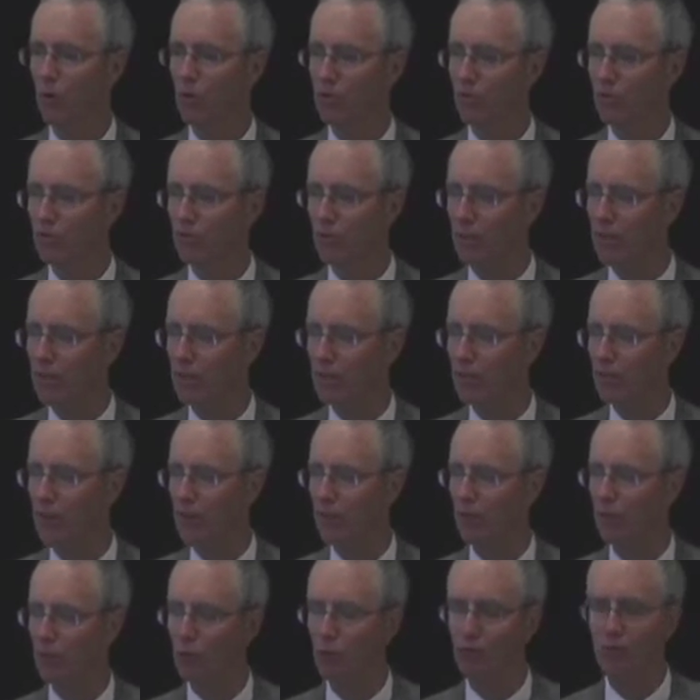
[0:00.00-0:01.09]
says you
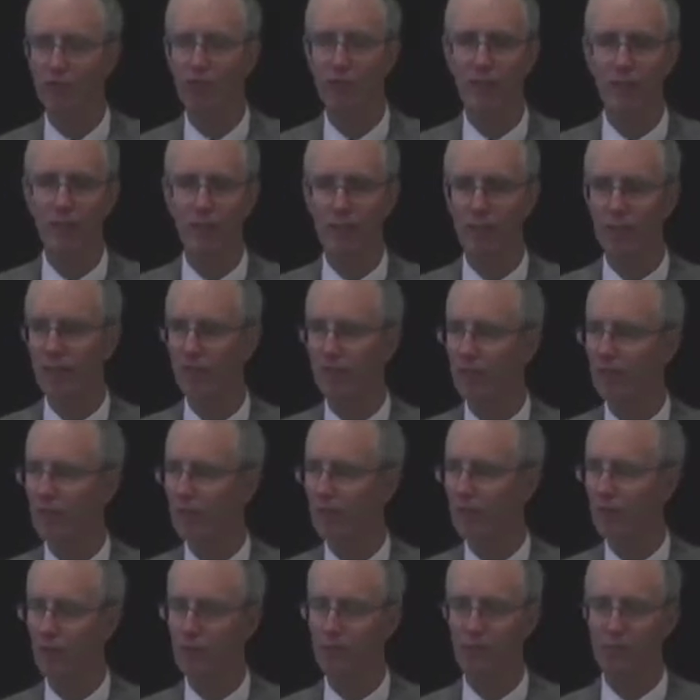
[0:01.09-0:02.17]
have loose-fitting lids, even
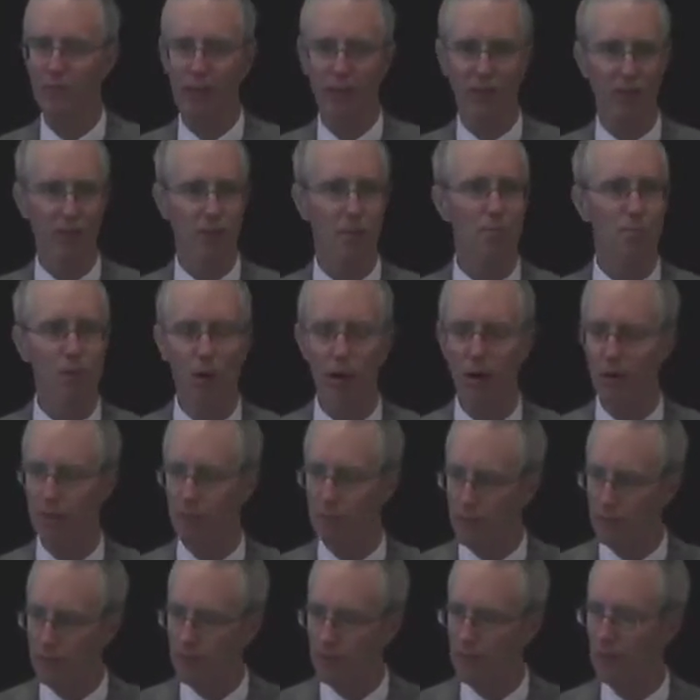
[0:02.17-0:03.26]
though if they've got a lip on
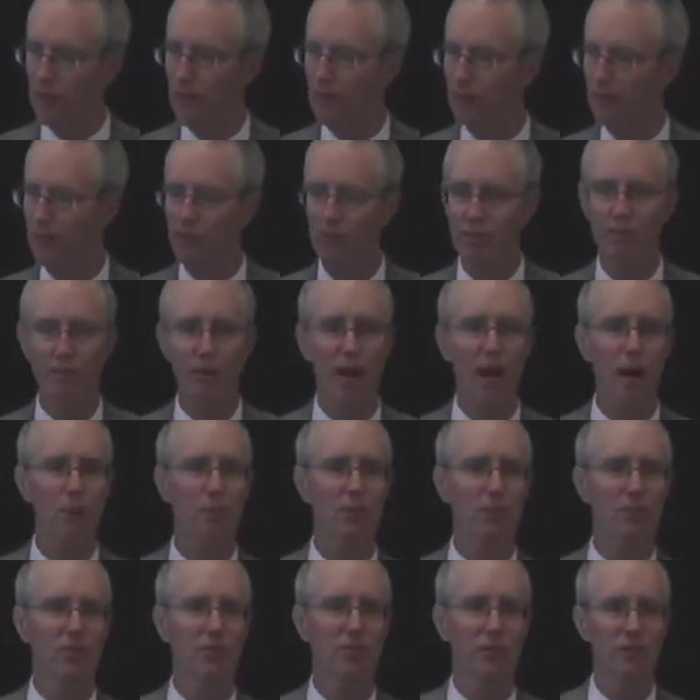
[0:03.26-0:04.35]
them and the
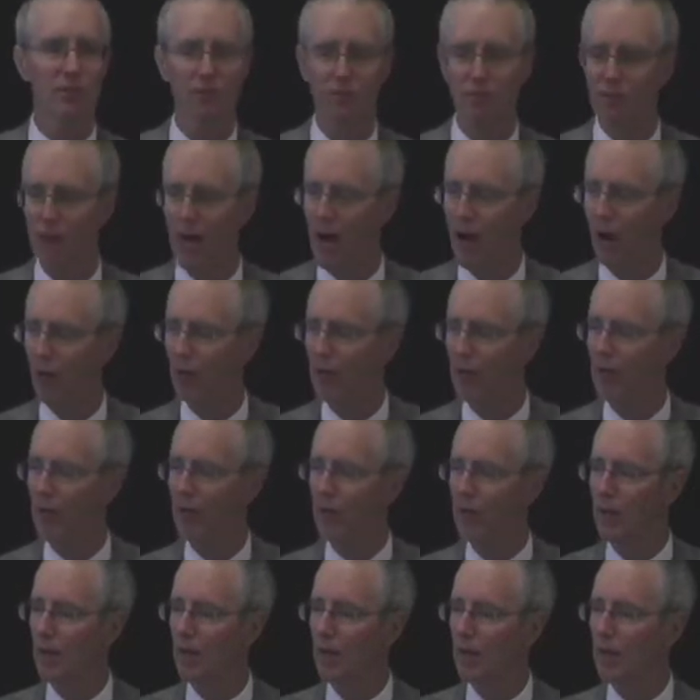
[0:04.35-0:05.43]
top extends down.
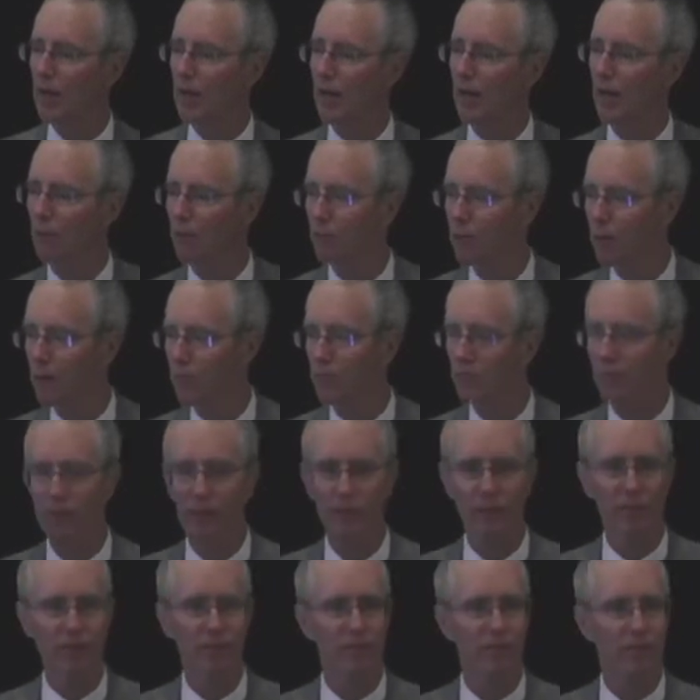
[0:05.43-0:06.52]

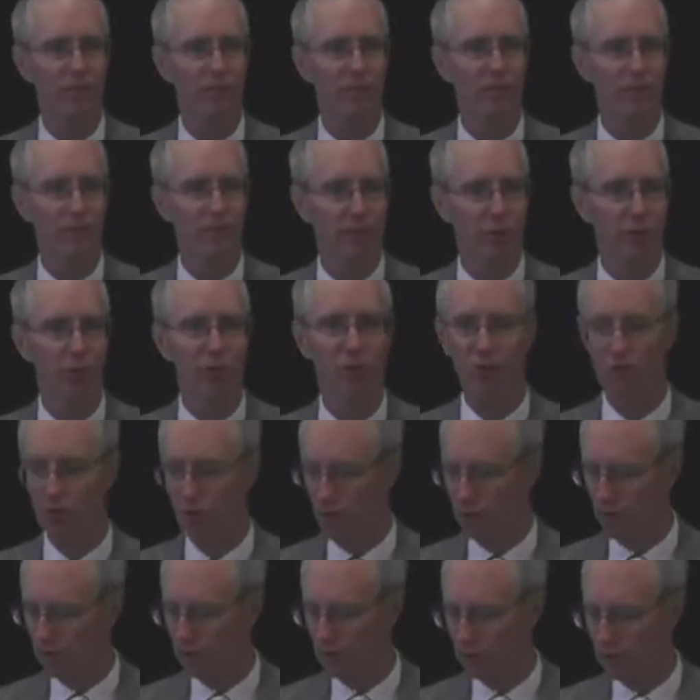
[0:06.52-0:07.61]
Basically, OSHA's
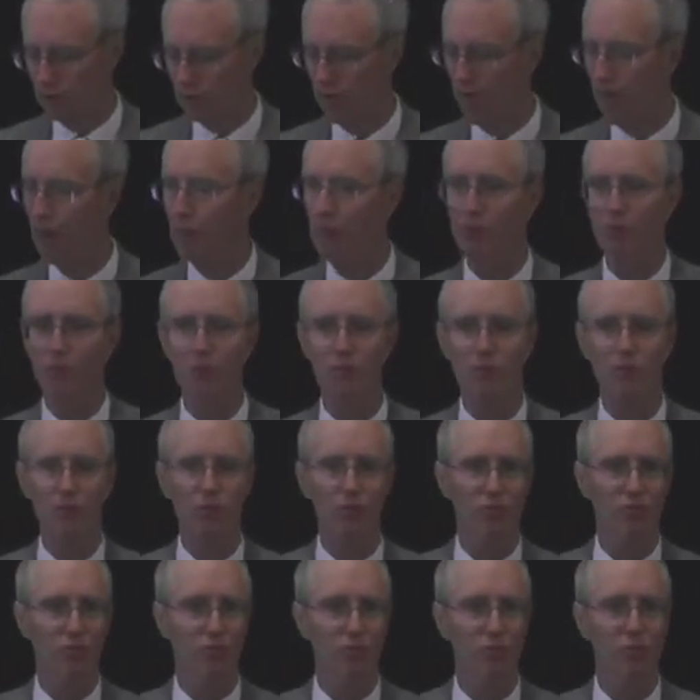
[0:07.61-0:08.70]
looking for clamps
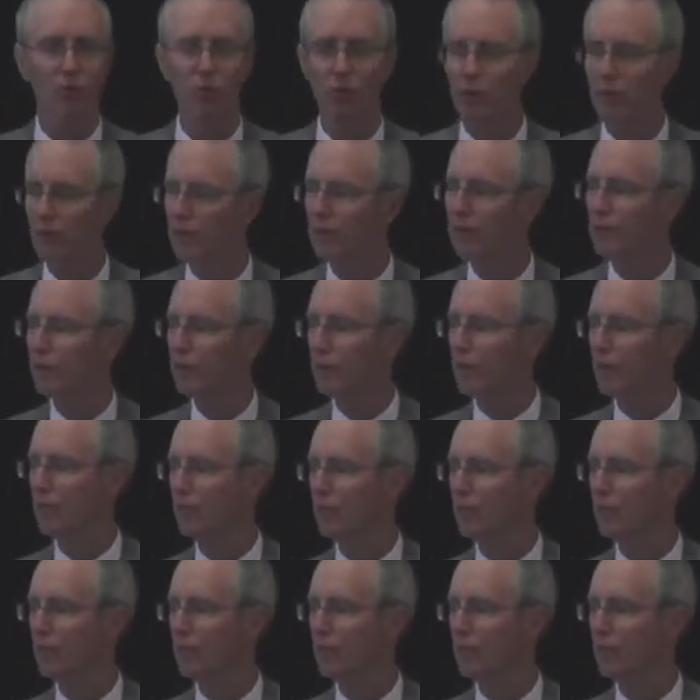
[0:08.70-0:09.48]
or screws on these things.